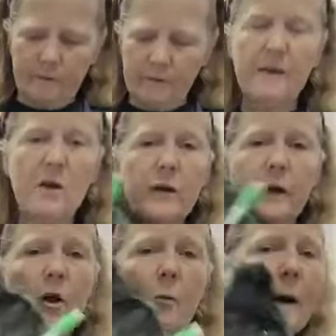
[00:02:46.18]
then you
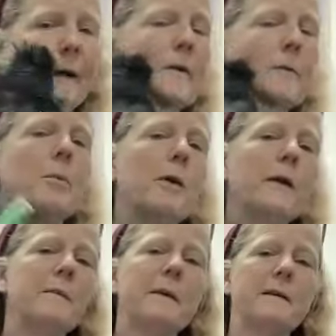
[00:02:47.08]
can go back to
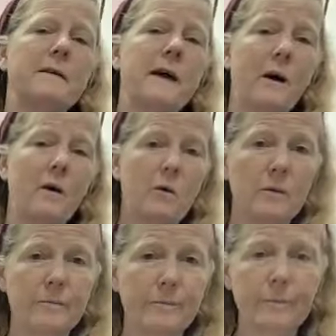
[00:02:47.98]
putting them in the
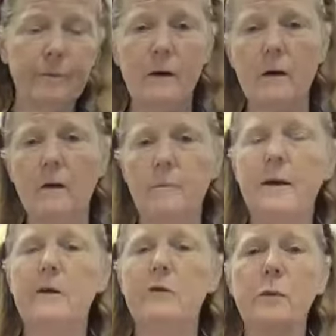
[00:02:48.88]
towel,
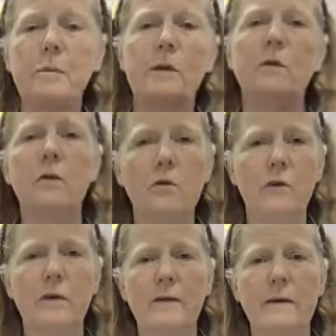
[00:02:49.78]
because we've been
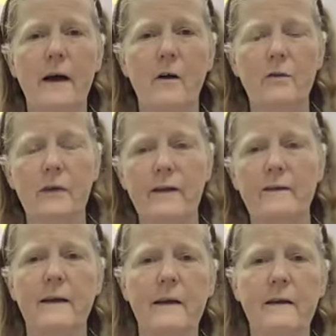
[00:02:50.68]
using the towel
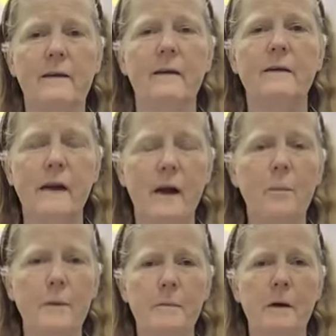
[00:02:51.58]
technique to
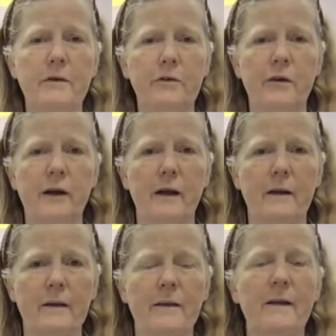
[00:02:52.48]
help them
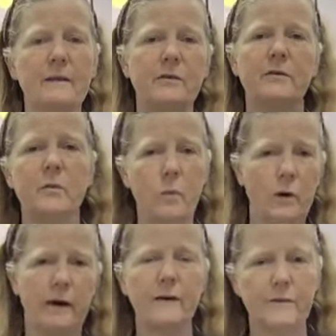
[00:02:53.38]
understand that this is a
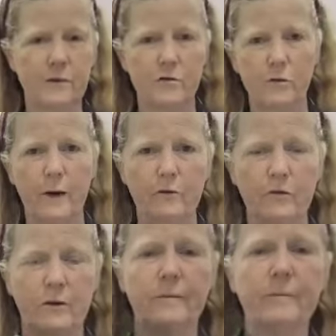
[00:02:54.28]
working
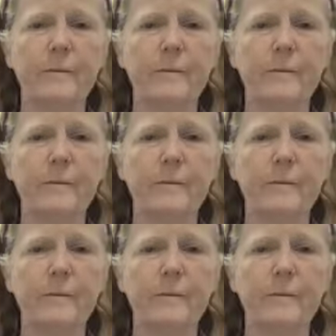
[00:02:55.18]
situation,